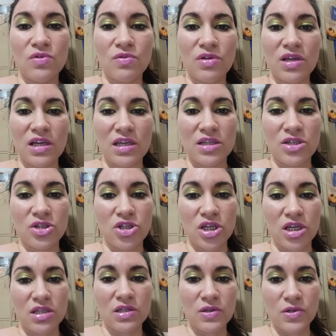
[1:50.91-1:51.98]
past and
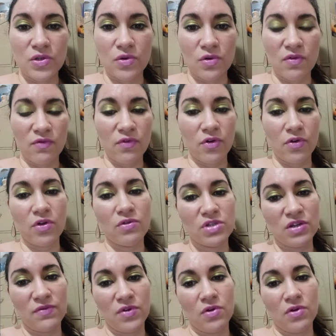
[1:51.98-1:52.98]
just looking briefly,